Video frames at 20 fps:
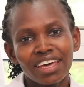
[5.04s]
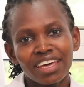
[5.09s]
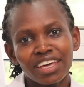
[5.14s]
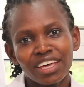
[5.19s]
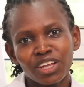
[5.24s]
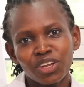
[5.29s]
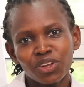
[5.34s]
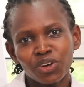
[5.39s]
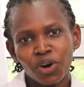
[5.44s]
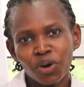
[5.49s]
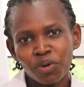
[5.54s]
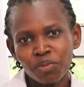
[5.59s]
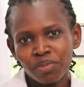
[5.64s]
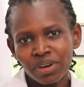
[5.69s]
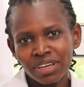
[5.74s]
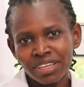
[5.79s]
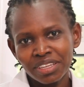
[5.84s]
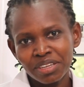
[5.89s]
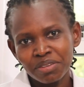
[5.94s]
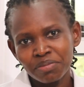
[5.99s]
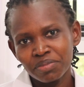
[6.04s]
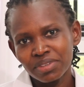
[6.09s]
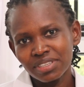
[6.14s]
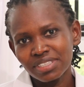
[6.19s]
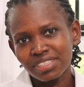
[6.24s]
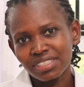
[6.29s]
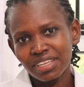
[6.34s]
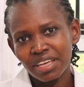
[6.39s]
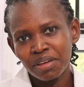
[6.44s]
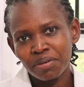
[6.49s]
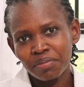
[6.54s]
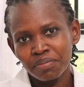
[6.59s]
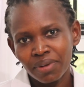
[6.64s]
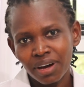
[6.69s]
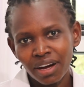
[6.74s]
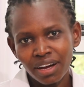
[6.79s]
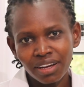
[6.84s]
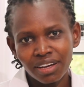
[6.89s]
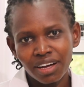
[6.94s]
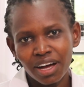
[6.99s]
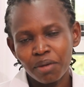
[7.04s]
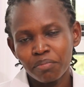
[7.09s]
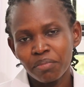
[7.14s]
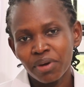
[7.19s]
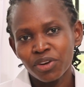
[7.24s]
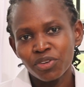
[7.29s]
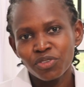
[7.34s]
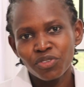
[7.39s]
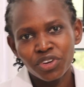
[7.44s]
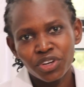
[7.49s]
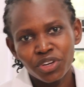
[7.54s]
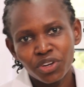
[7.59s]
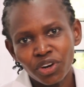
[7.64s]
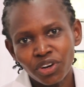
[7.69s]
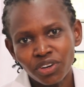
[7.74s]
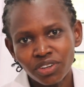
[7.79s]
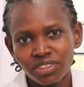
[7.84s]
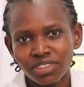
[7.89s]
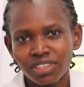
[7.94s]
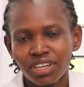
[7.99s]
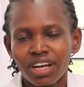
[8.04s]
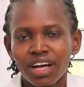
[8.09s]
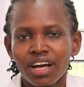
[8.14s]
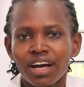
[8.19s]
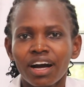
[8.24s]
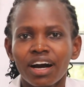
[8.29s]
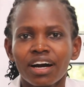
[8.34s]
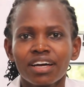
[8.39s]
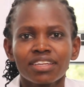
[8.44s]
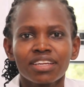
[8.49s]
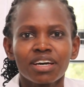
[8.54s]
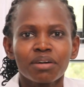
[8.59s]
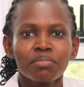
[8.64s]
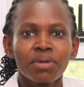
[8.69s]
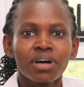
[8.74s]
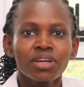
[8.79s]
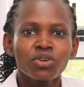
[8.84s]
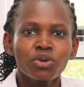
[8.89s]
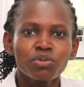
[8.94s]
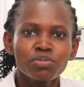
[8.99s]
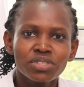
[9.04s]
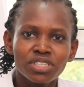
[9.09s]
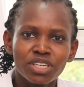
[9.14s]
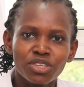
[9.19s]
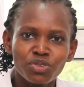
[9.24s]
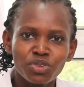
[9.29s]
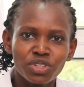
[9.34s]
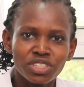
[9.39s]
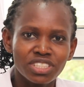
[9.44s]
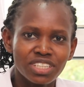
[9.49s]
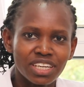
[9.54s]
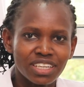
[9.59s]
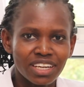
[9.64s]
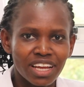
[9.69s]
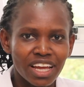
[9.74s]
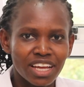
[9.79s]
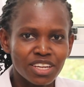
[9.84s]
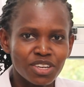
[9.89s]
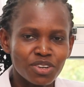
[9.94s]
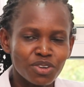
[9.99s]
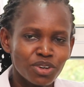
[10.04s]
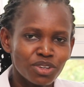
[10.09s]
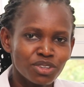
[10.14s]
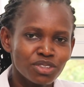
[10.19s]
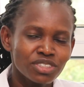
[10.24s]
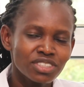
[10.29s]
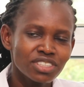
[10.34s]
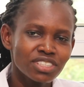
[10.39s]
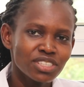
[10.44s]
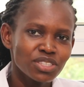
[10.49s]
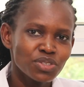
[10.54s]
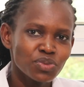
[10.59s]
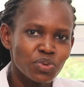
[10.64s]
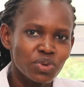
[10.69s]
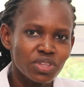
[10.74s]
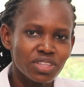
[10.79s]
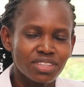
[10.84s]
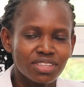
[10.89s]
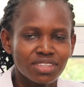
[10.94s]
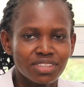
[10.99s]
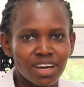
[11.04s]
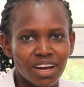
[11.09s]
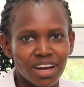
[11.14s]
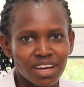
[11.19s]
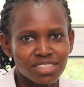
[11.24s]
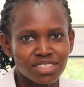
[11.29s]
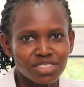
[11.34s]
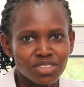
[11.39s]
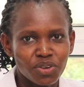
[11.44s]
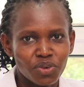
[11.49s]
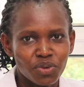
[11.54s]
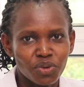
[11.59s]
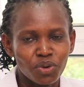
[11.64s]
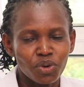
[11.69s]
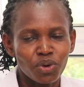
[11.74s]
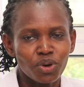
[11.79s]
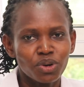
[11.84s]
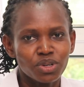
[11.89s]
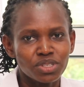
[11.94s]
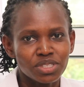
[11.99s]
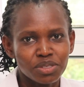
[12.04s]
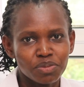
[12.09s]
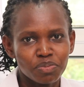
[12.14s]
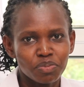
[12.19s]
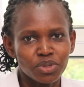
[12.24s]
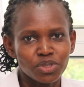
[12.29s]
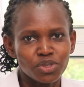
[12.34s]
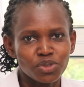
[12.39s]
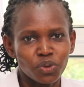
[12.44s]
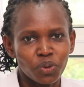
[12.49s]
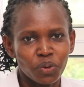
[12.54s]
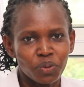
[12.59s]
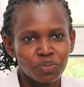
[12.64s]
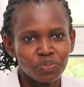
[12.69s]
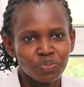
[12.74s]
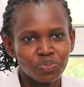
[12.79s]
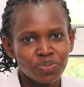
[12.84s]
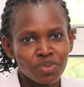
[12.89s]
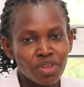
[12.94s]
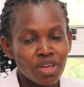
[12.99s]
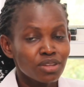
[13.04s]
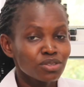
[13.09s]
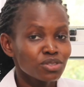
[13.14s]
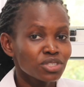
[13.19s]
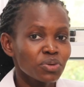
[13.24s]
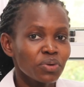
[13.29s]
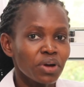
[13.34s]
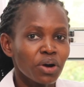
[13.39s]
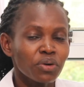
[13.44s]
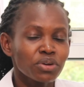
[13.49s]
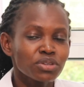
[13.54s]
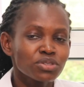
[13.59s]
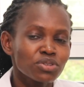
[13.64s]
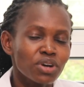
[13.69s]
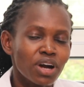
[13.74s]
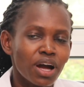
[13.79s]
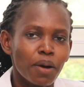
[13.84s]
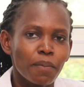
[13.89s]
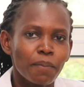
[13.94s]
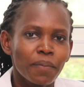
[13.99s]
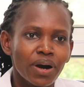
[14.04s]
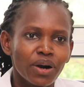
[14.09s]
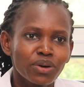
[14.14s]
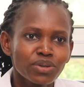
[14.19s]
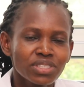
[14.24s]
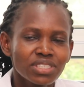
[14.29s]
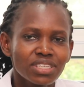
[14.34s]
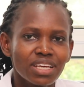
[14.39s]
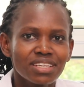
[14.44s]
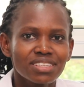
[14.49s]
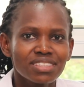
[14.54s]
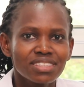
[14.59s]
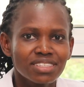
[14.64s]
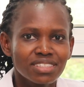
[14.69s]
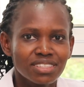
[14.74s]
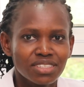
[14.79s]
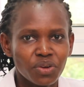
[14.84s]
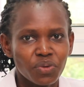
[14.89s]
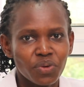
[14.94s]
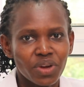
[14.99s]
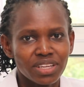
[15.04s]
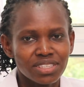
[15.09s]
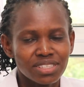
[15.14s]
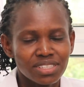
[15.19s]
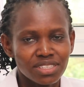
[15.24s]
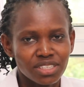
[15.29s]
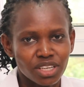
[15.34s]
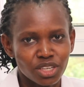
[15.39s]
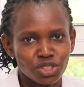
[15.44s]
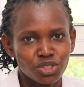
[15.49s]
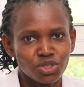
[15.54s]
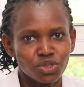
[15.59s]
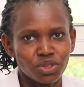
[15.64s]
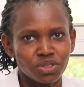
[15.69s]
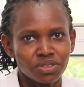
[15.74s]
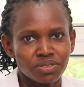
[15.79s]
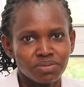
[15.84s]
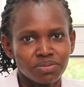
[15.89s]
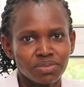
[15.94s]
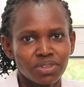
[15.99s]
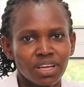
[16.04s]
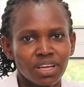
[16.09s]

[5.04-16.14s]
Hello, my name is Emma Amadrio, and I'm an obstetrician gynecologist with Nakasero Hospital. Today we are going to talk about cesarean section.